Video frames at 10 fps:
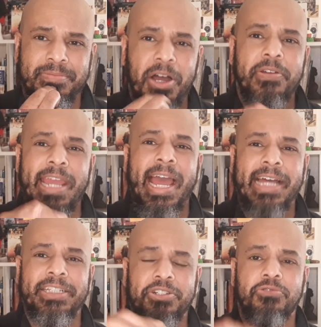Oh
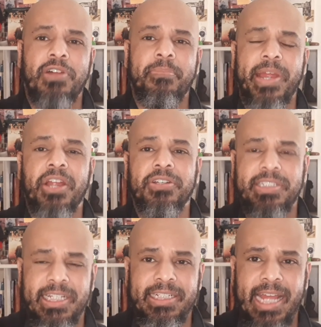yeah, the Trump era
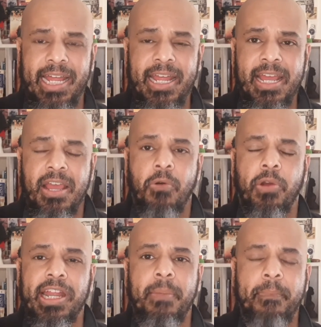said that.
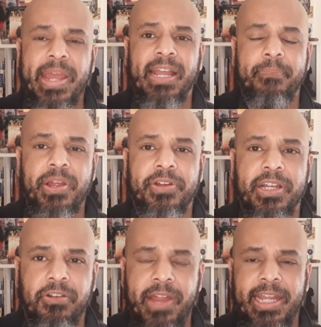We're going to make America
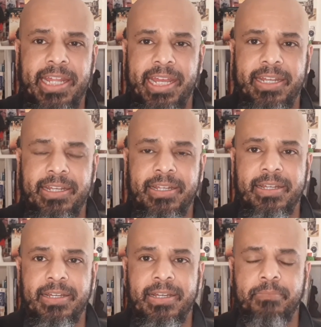great again.
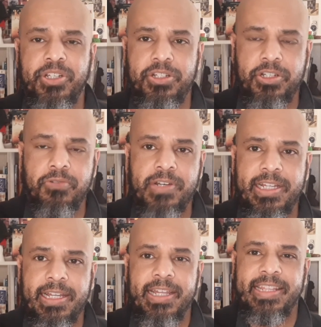But you know
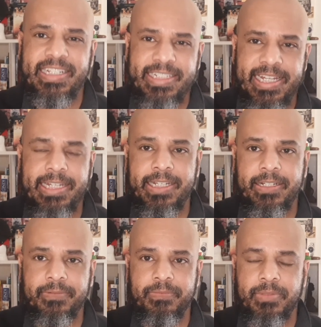what? They didn't.
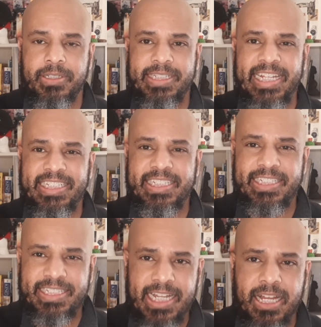They
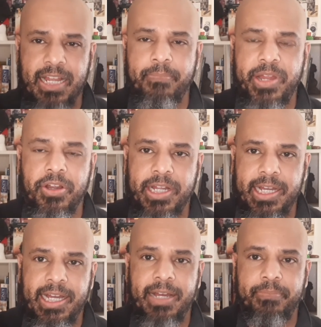stunk America
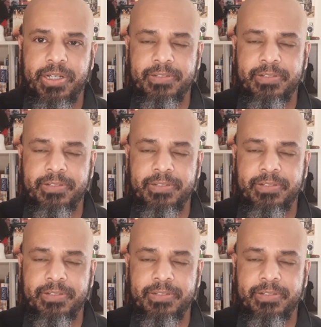up.